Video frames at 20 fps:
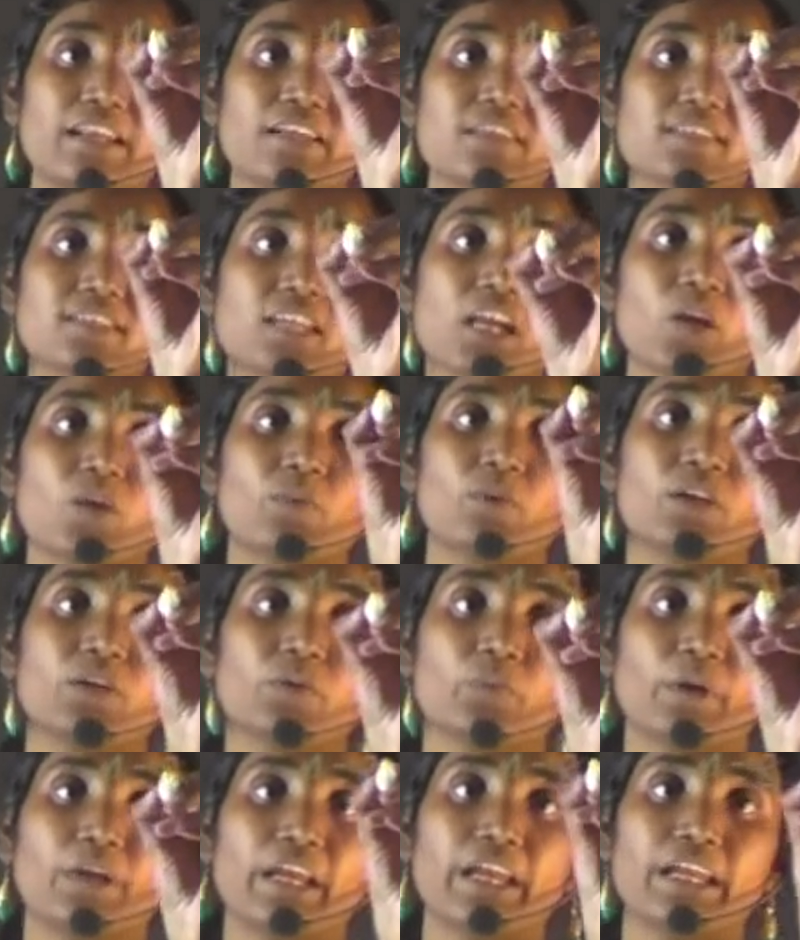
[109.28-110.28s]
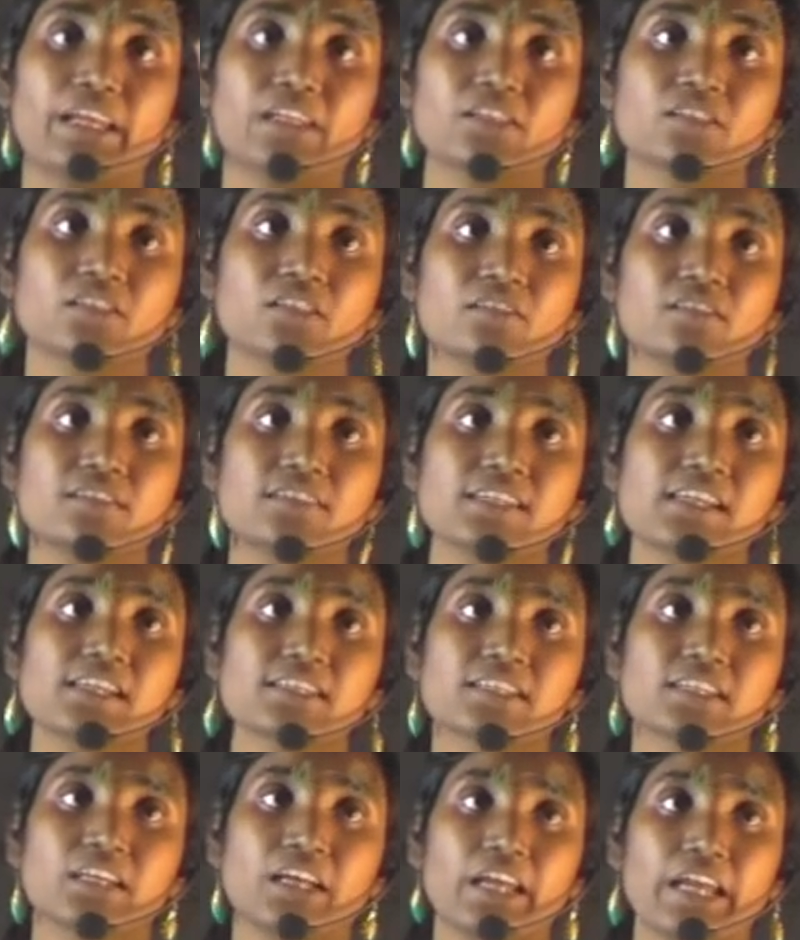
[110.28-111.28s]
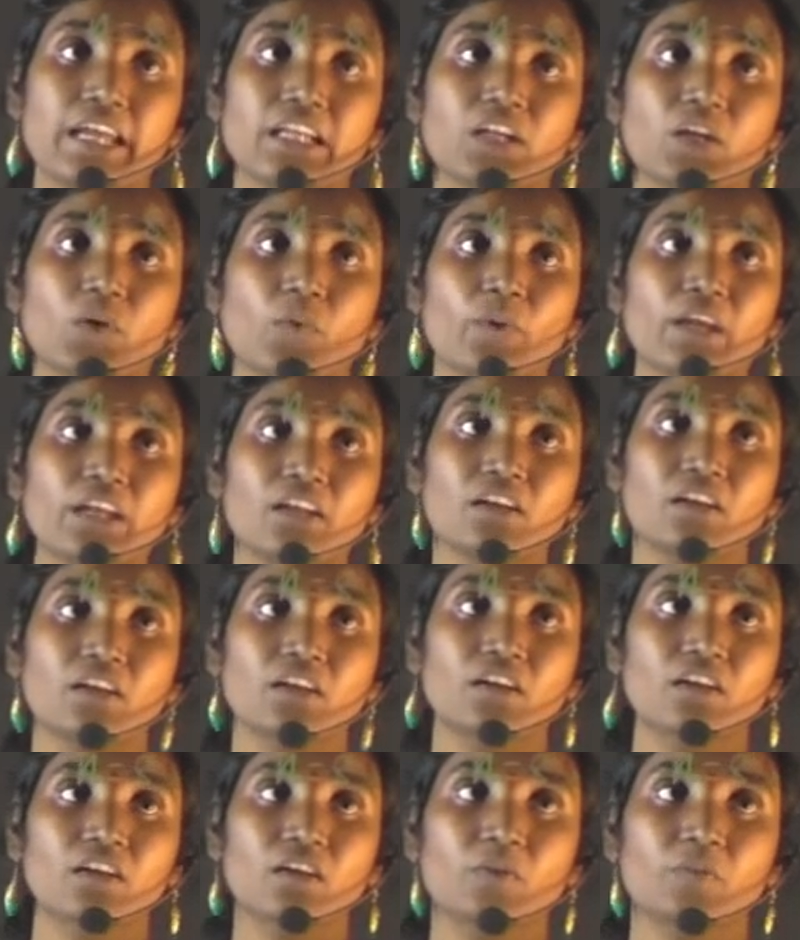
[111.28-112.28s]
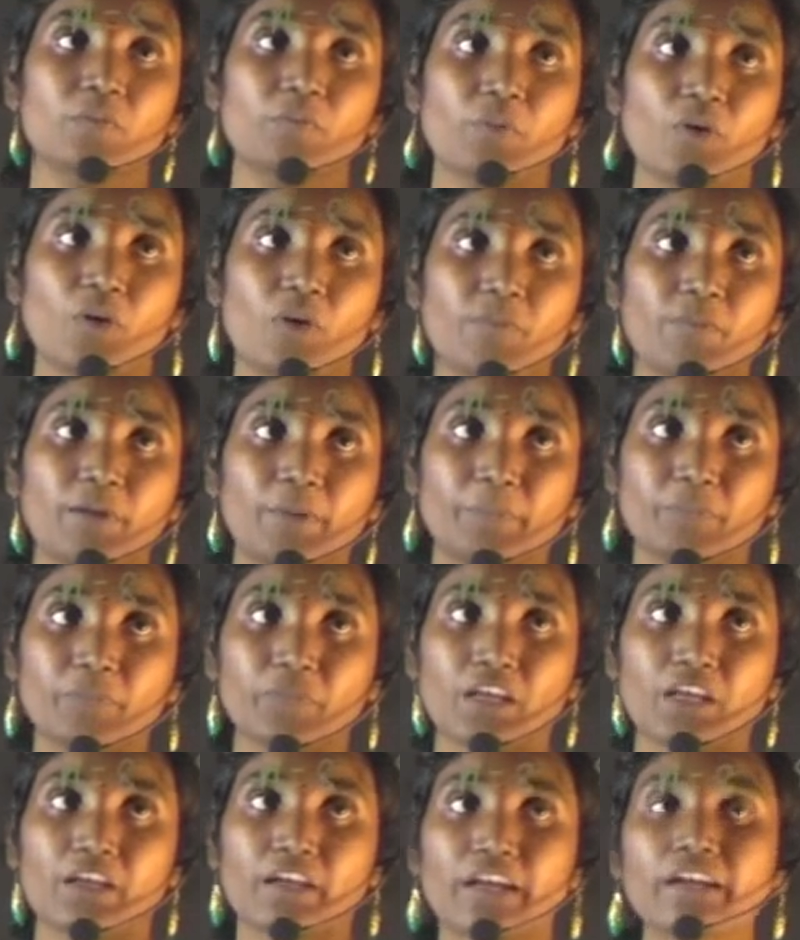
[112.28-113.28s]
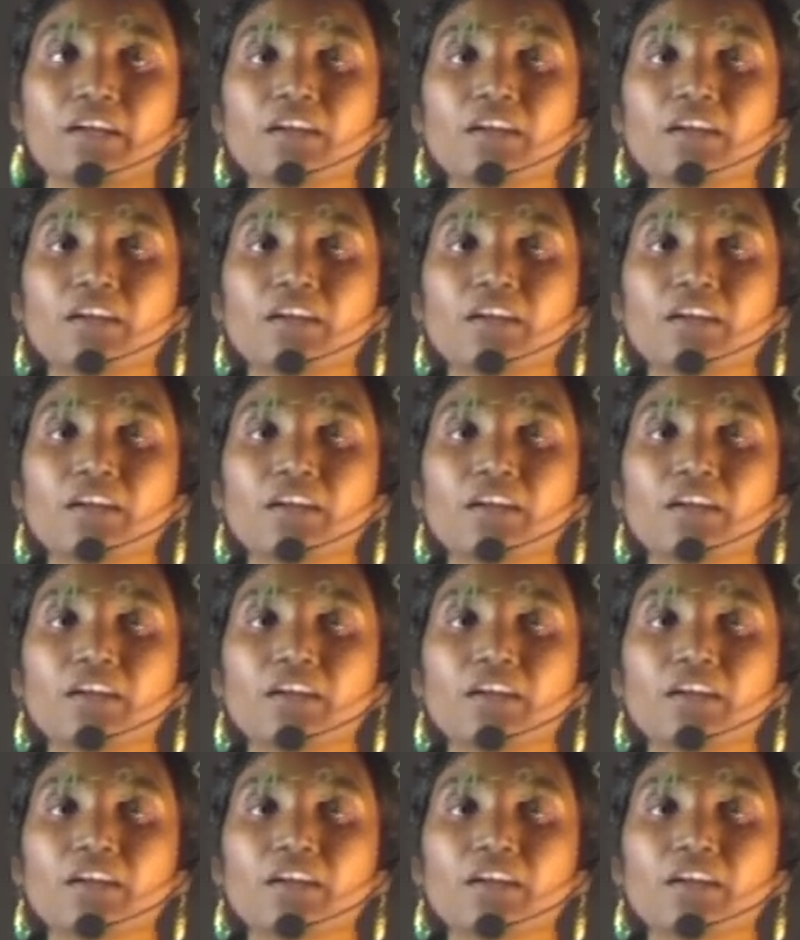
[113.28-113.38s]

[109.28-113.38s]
equal to 8, this is 8 queen problem. Right?